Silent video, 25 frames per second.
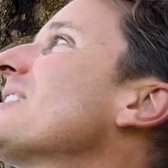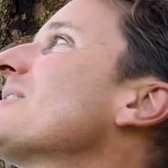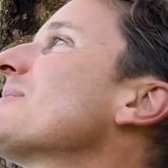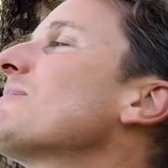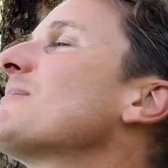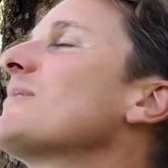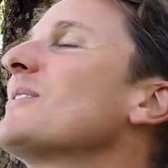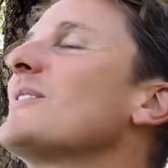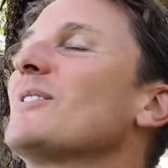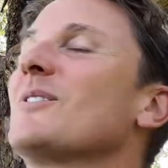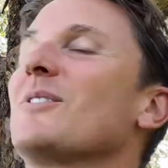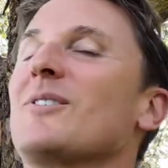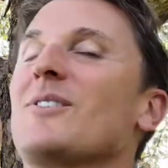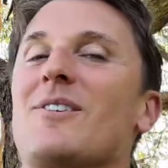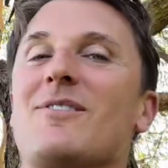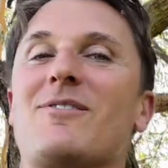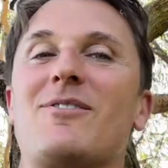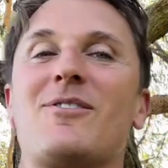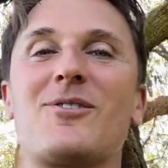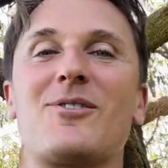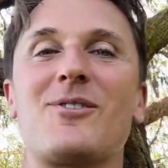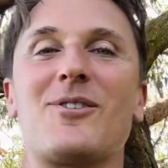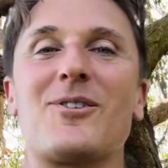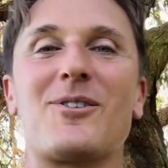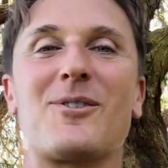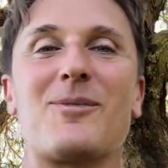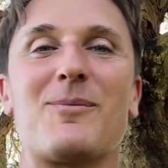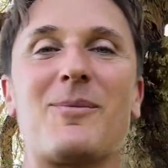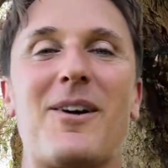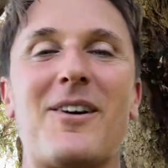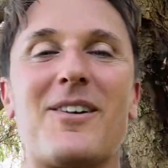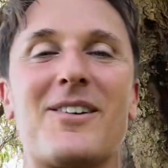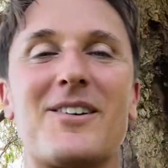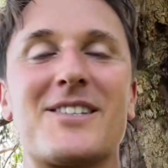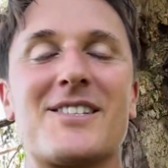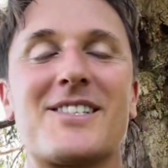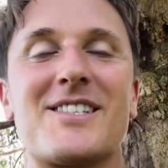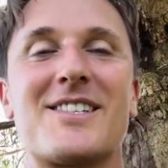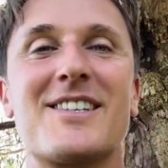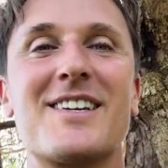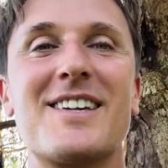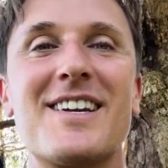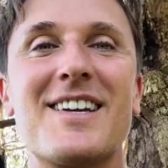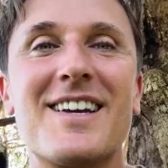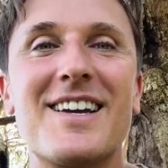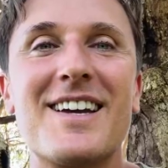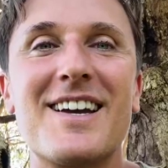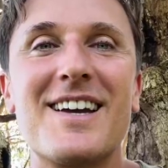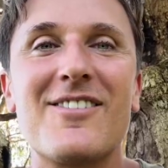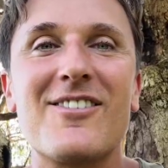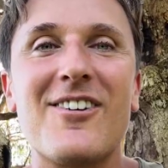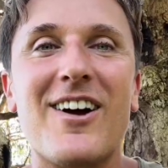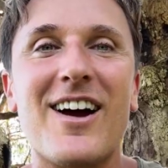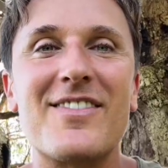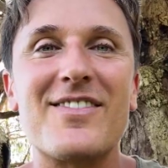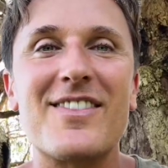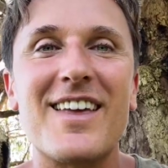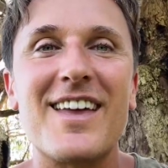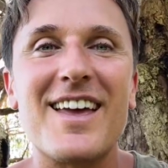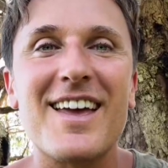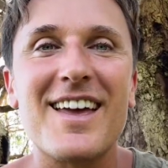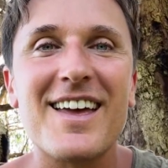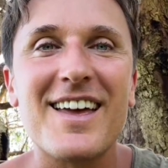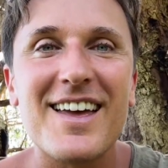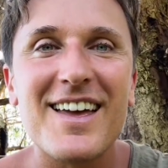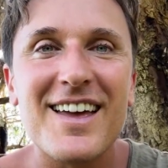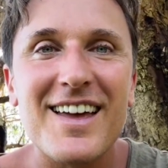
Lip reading: Beautiful kookaburras right there.